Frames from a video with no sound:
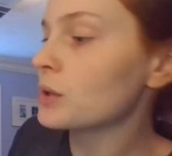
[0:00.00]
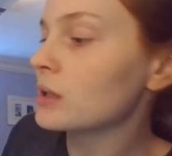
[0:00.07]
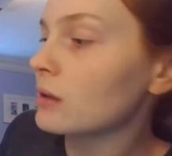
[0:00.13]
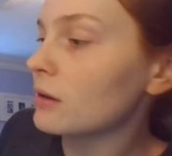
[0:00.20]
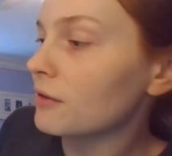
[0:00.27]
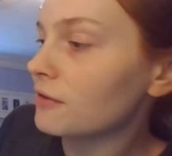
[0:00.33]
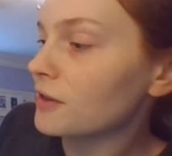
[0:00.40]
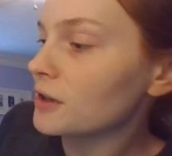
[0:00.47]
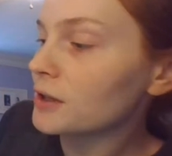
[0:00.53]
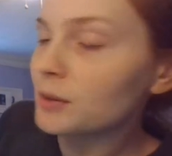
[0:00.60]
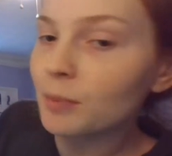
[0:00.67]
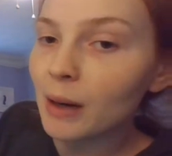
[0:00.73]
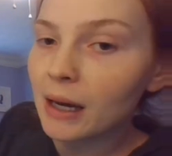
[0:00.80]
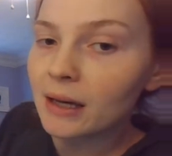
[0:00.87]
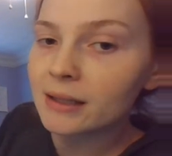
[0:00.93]
so the
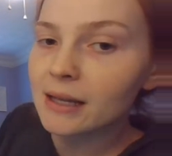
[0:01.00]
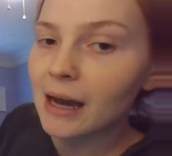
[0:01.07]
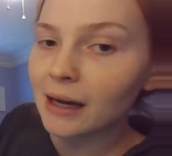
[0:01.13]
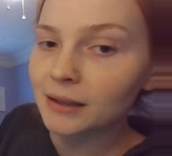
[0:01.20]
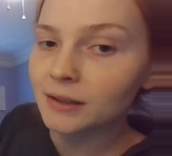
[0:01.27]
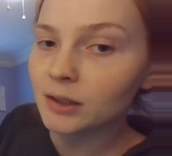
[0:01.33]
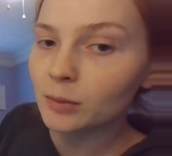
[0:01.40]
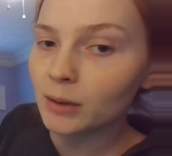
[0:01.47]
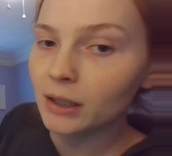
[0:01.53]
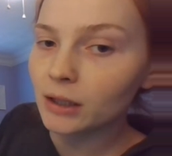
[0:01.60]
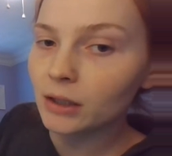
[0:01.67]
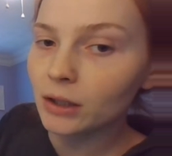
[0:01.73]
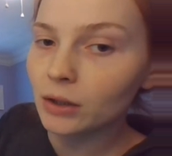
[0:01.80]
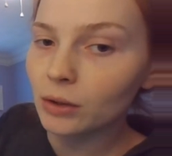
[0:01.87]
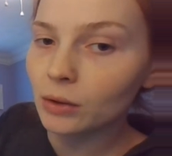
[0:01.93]
first base has to be
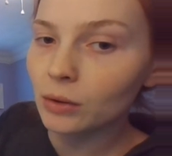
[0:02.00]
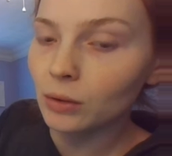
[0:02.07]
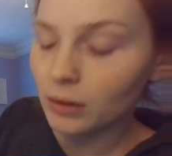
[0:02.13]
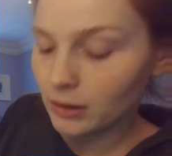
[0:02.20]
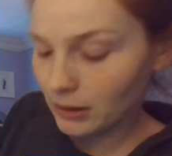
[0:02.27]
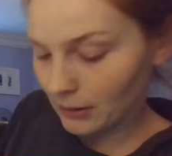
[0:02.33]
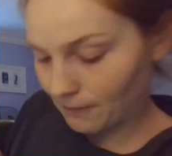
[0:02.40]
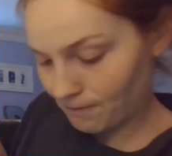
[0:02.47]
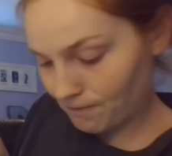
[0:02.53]
U.